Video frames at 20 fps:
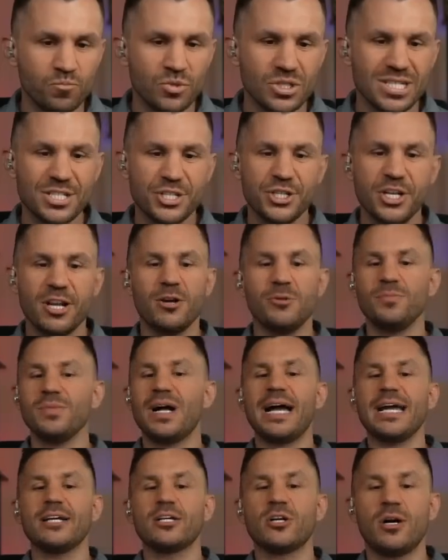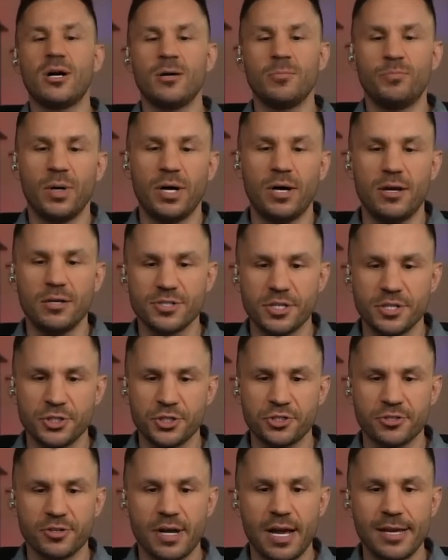Says, you know, I call balls and
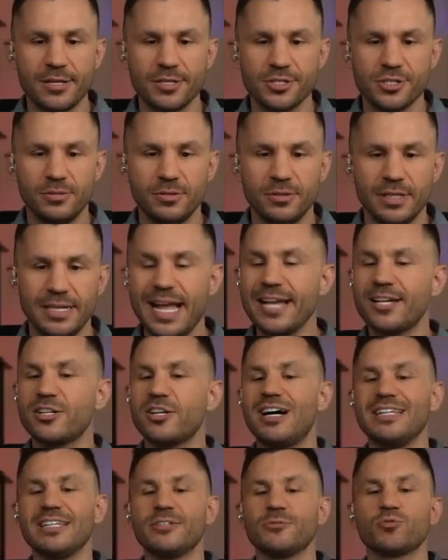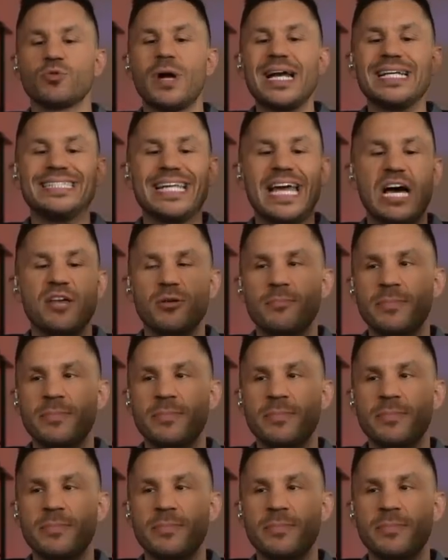strikes, and I call it right down the